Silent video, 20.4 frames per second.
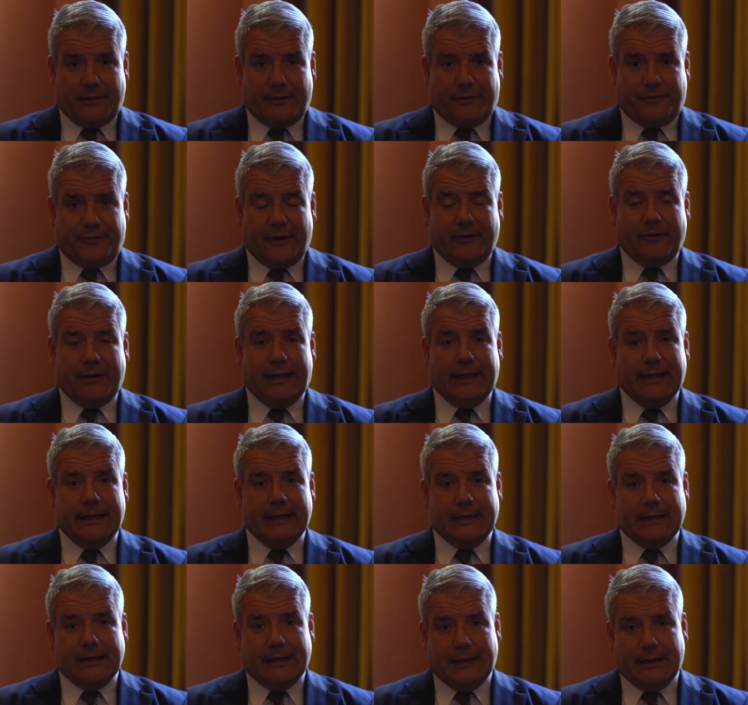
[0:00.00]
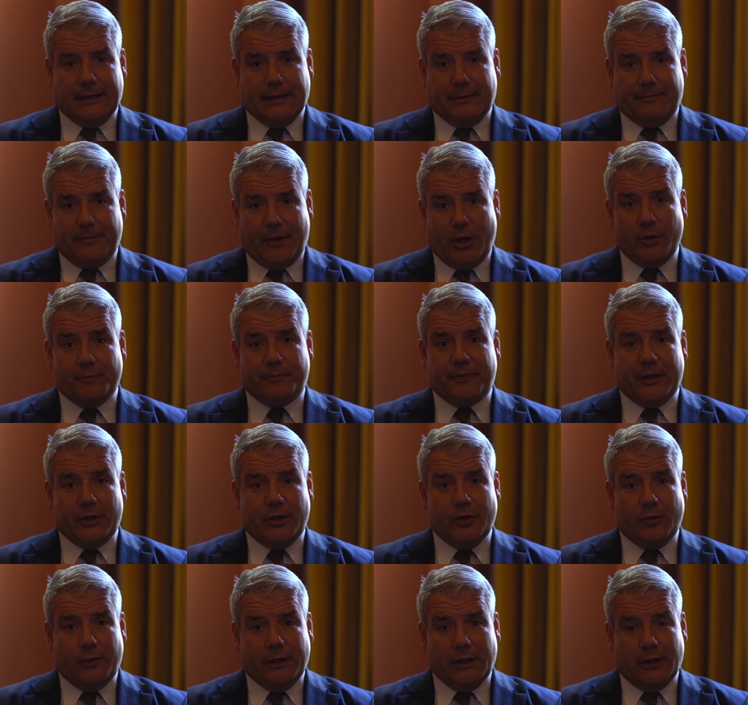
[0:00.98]
thoroughly hope that
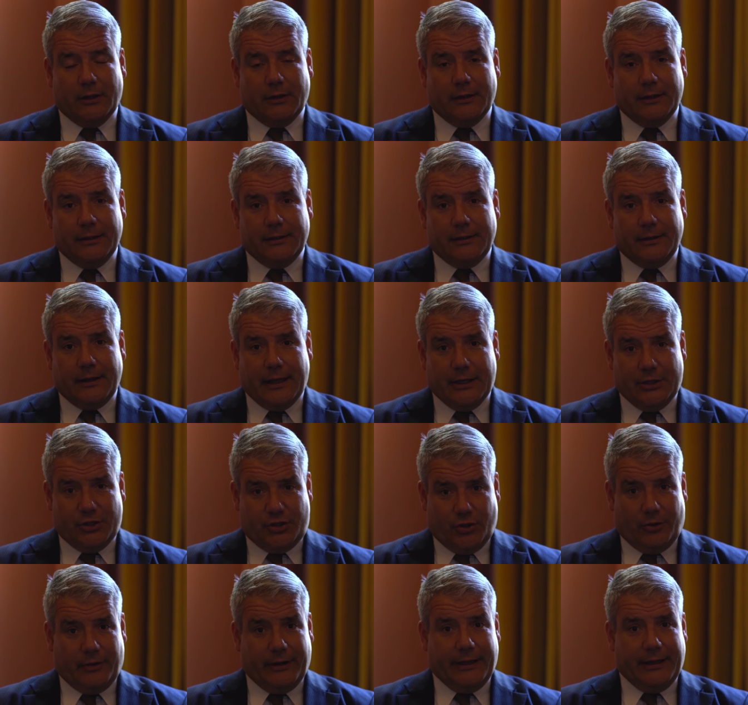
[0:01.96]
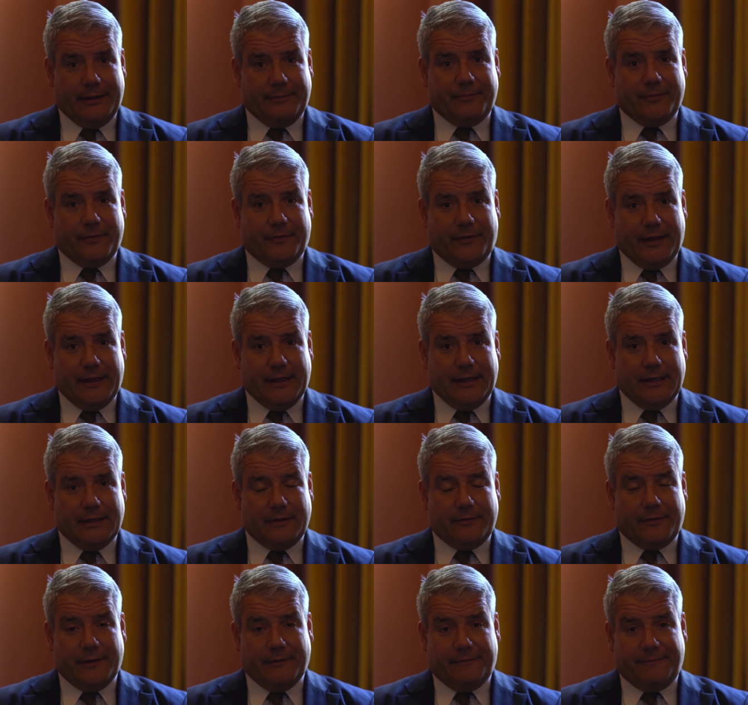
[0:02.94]
you will enjoy the
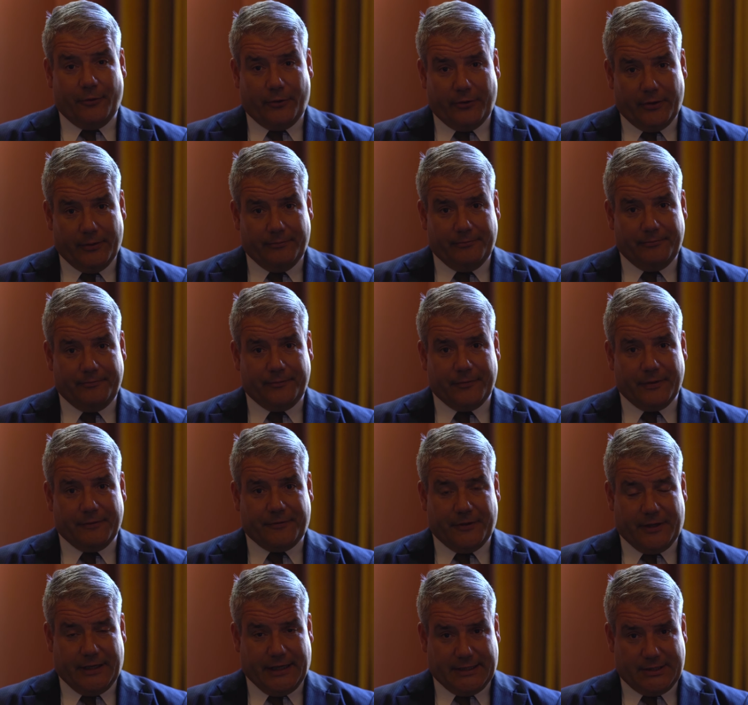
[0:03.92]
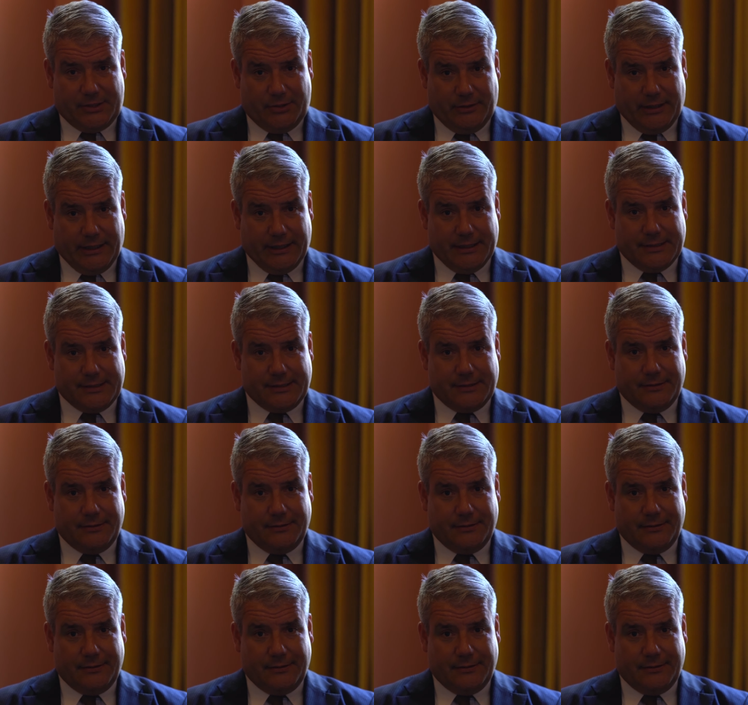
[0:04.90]
forum for the next 2 days.